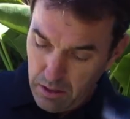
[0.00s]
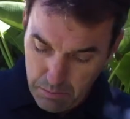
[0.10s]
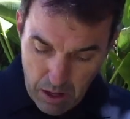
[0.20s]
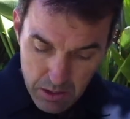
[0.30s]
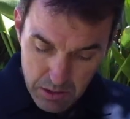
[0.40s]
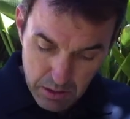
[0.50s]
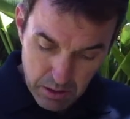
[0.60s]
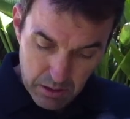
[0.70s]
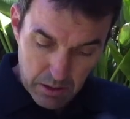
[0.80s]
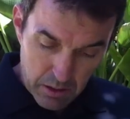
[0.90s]
The ball's going
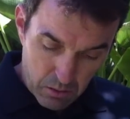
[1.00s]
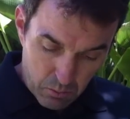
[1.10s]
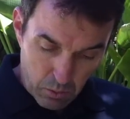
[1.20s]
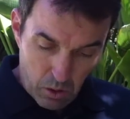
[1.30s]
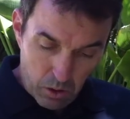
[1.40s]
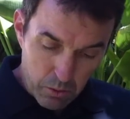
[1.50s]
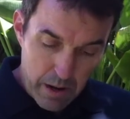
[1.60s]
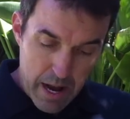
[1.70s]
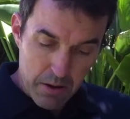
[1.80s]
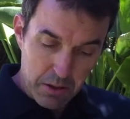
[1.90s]
to, you know, roll
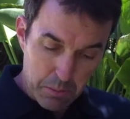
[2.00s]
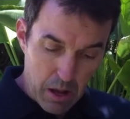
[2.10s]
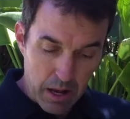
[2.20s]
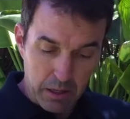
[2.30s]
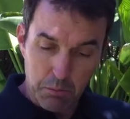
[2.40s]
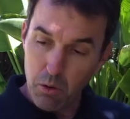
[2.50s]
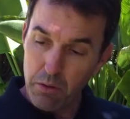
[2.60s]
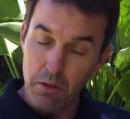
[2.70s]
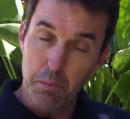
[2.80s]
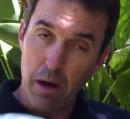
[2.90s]
around in the pocket more
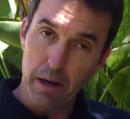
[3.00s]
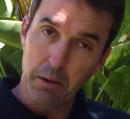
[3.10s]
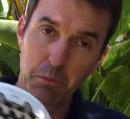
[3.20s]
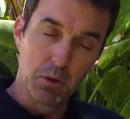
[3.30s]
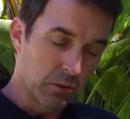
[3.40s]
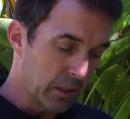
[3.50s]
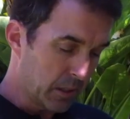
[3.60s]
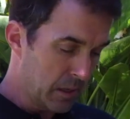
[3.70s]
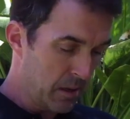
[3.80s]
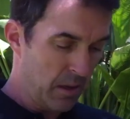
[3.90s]
than the pocket
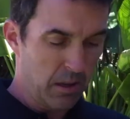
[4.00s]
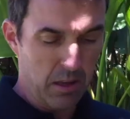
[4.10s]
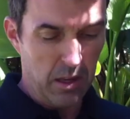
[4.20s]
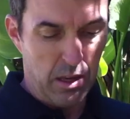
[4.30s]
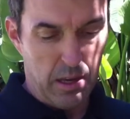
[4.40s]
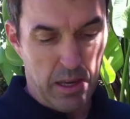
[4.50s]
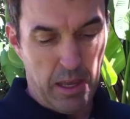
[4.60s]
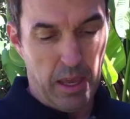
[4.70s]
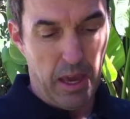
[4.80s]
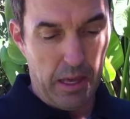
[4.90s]
moving.
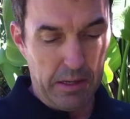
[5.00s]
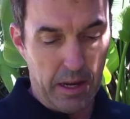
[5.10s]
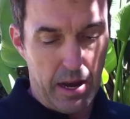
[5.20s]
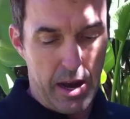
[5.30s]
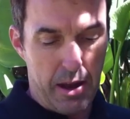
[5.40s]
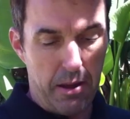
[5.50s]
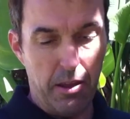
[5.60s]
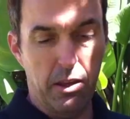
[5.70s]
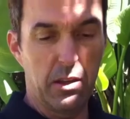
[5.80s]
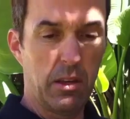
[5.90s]
And
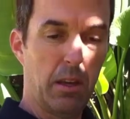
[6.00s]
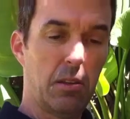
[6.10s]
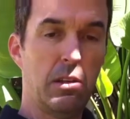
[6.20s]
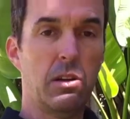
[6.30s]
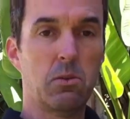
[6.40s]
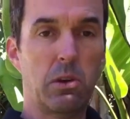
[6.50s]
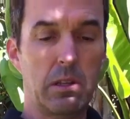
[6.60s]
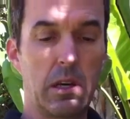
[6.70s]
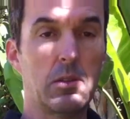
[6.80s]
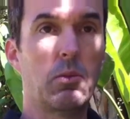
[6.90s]
here's what
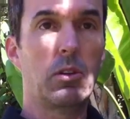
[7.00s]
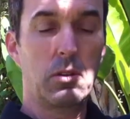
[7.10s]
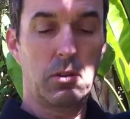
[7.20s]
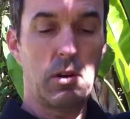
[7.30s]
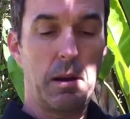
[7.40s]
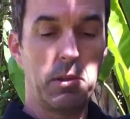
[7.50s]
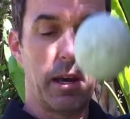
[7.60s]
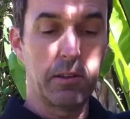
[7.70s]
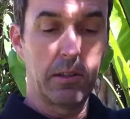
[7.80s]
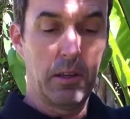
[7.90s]
it does when you do the drop
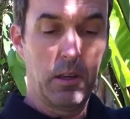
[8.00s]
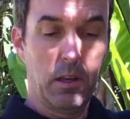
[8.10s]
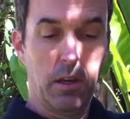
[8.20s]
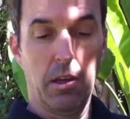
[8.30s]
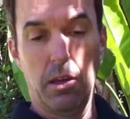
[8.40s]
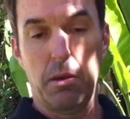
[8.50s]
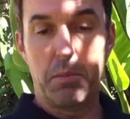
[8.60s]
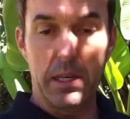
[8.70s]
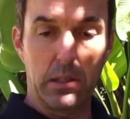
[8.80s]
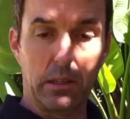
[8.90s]
test.
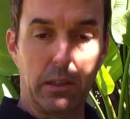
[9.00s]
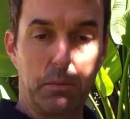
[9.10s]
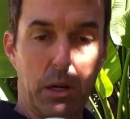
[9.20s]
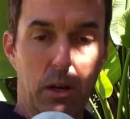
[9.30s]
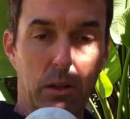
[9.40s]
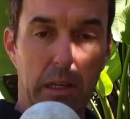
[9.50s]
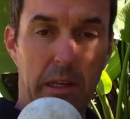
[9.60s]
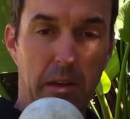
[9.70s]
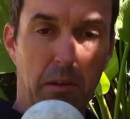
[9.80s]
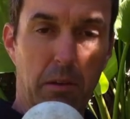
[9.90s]
It basically
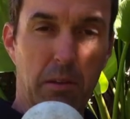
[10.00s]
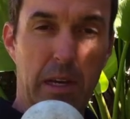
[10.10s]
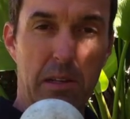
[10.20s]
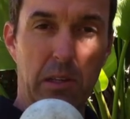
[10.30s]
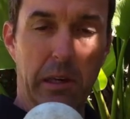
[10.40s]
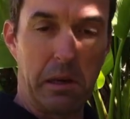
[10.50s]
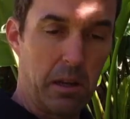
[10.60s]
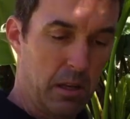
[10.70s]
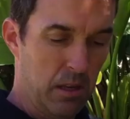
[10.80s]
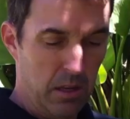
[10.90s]
barely dents it.
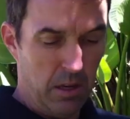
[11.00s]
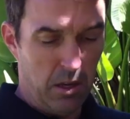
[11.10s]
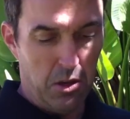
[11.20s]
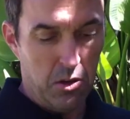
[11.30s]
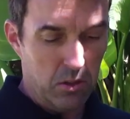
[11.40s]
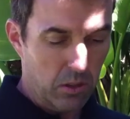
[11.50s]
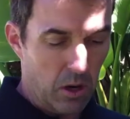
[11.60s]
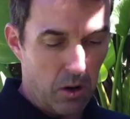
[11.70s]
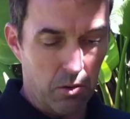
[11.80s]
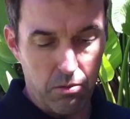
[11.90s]

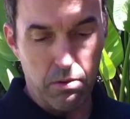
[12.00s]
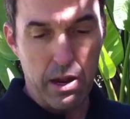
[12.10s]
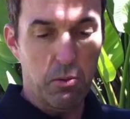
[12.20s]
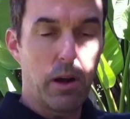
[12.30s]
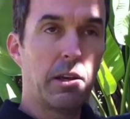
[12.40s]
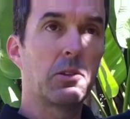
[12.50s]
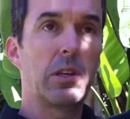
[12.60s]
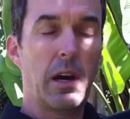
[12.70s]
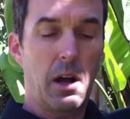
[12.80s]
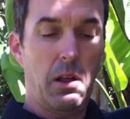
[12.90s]
So right away you'll
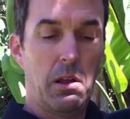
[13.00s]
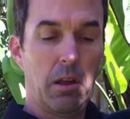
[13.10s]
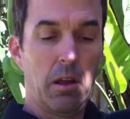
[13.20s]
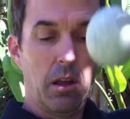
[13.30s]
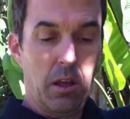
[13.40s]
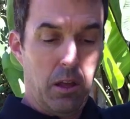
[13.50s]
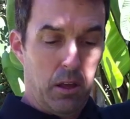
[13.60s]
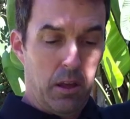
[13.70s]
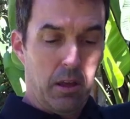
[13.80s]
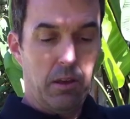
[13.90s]
tell
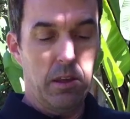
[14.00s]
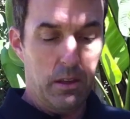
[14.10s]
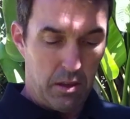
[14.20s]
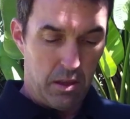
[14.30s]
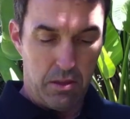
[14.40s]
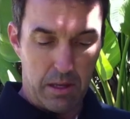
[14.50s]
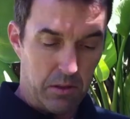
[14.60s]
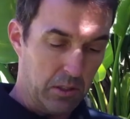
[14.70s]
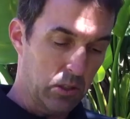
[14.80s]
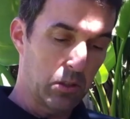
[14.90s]
that
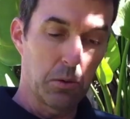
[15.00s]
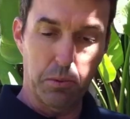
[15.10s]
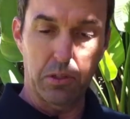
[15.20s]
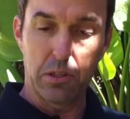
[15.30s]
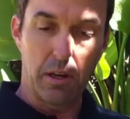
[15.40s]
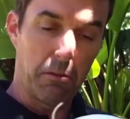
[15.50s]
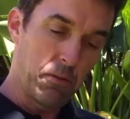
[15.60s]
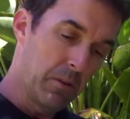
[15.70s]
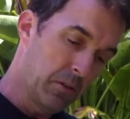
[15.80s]
this is super stiff.